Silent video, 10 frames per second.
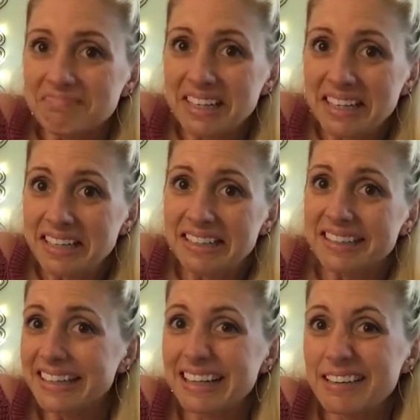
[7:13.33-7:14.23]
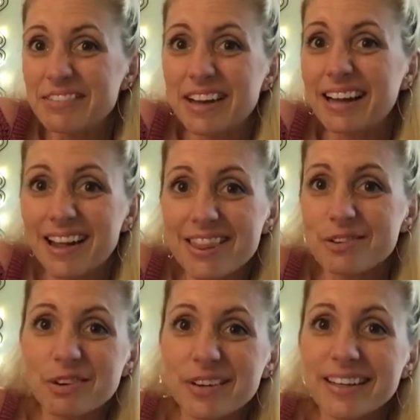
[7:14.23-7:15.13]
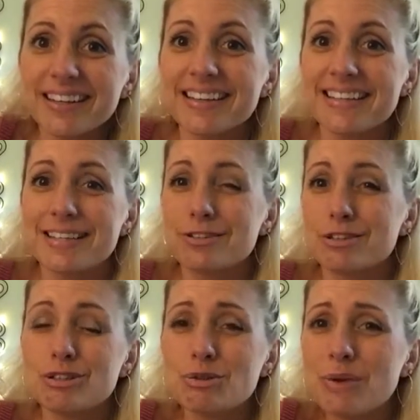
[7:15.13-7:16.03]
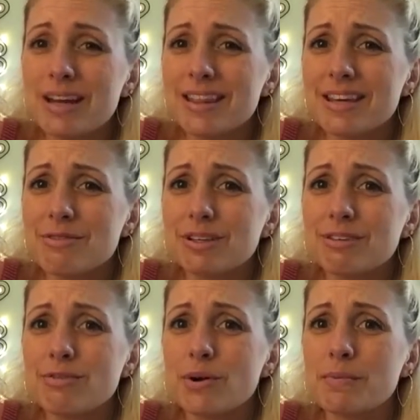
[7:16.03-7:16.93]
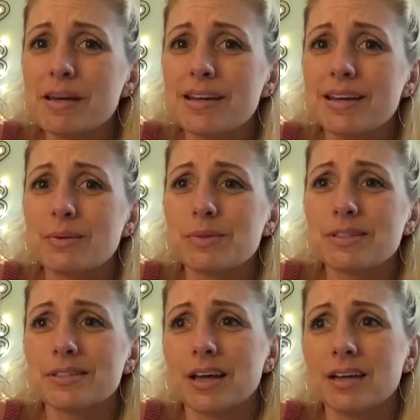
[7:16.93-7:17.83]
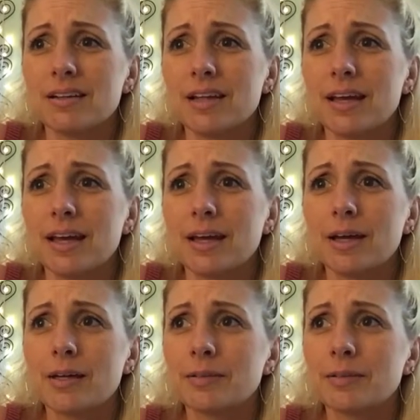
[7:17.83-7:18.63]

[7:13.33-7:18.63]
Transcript: Meh, like I got through it. It didn't do anything really for me. It was kind of like,